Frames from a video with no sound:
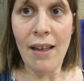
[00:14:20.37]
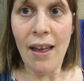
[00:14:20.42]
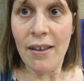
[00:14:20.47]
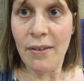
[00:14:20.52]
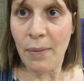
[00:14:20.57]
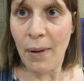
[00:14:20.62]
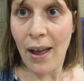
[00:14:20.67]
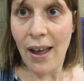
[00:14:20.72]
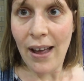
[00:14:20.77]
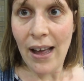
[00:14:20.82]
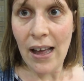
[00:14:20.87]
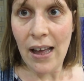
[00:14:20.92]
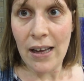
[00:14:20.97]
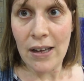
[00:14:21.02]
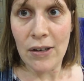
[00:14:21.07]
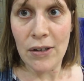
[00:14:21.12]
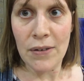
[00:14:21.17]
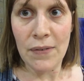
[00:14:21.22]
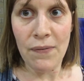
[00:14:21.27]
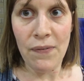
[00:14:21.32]
That's why I
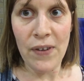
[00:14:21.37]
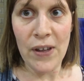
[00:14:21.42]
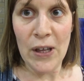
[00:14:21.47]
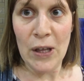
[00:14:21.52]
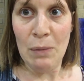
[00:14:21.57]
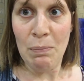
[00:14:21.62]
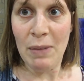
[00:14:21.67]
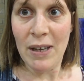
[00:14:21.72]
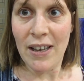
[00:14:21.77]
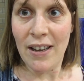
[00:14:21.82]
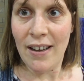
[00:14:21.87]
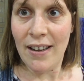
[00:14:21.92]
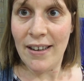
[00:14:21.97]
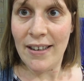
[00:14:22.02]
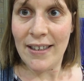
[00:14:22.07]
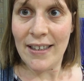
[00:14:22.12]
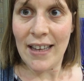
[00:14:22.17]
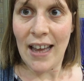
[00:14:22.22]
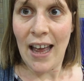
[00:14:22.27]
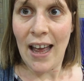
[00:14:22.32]
couldn't film,
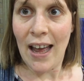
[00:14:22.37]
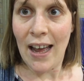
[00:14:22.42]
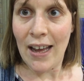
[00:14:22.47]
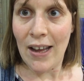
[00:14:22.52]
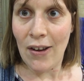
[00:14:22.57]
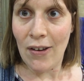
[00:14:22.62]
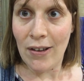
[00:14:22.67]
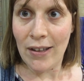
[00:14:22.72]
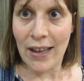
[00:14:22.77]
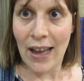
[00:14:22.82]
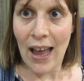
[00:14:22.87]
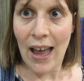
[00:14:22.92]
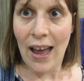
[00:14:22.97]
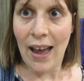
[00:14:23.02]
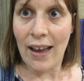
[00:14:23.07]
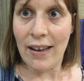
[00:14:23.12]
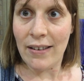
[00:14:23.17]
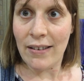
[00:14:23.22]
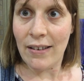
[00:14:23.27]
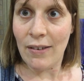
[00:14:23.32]
because I only
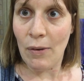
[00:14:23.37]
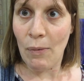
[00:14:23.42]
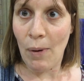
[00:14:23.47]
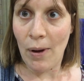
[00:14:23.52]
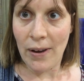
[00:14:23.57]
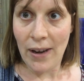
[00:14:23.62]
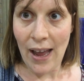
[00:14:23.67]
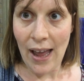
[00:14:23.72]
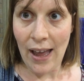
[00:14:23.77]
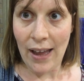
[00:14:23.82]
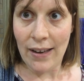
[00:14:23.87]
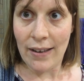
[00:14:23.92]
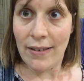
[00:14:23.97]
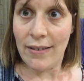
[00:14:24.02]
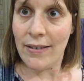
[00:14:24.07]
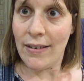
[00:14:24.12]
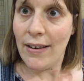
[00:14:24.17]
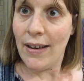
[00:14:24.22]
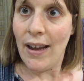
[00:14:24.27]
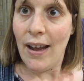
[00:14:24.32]
had one
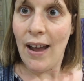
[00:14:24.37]
hand,